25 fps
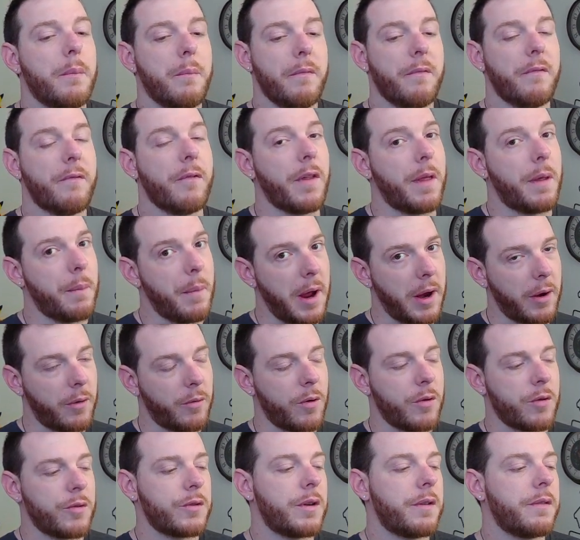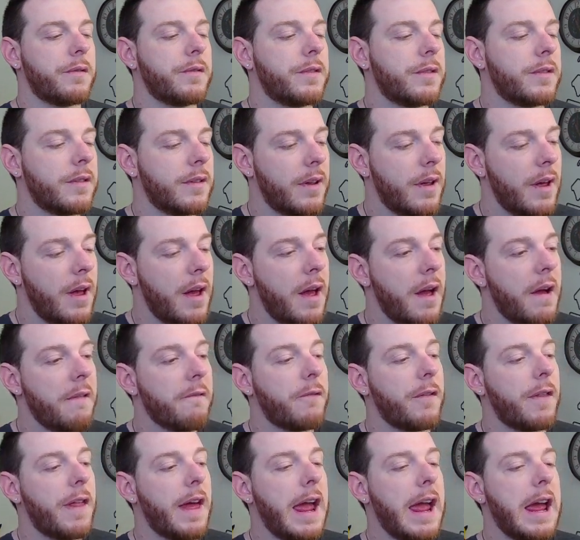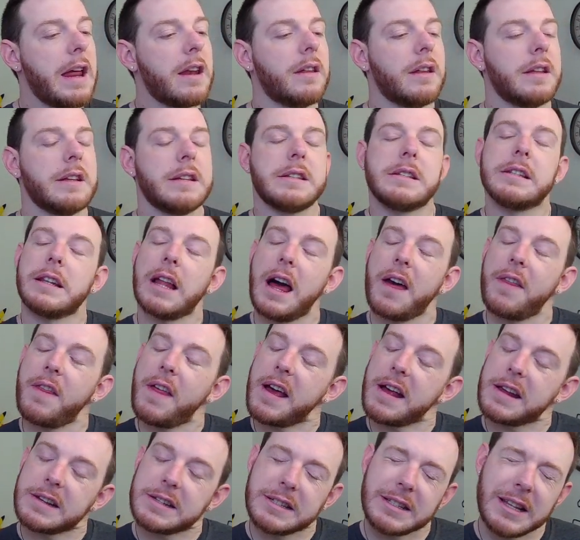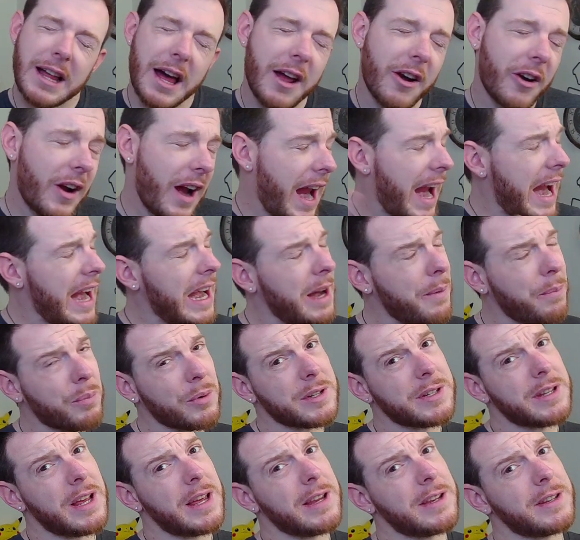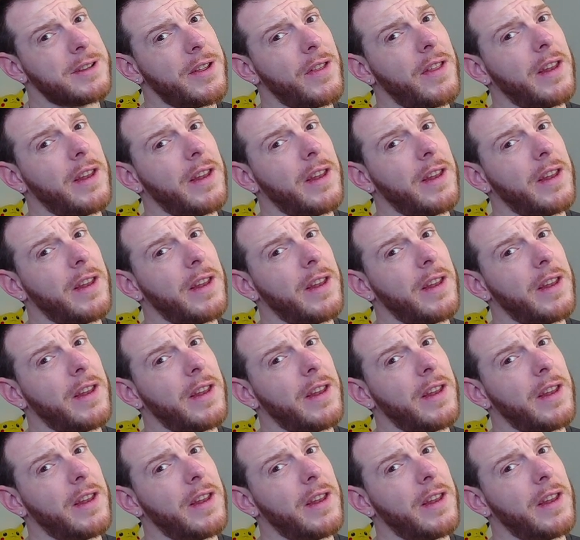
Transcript: for the micro drifts. For the handling, slide that slider 80% to the